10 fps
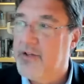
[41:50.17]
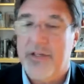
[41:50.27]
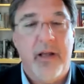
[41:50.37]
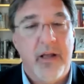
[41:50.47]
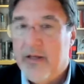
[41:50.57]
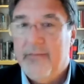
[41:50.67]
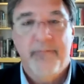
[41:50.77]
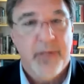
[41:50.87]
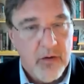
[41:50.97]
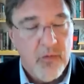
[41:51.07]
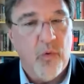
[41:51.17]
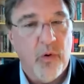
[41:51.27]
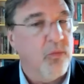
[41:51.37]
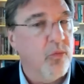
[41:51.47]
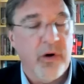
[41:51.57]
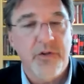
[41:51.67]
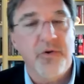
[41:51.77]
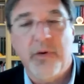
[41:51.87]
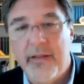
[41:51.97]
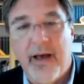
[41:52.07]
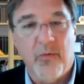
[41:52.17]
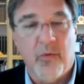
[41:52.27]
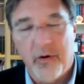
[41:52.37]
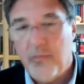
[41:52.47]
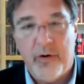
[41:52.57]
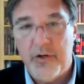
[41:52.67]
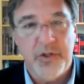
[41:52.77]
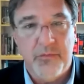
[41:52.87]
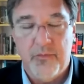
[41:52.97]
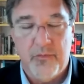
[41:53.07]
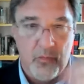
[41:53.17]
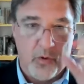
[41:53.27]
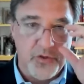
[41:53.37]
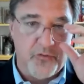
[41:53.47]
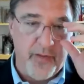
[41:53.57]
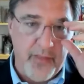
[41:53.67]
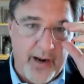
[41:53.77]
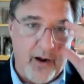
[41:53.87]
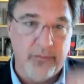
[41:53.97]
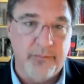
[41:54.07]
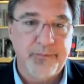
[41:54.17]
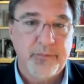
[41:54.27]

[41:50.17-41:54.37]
just say, where, where did you read that? Where, where did you, where did you find that out?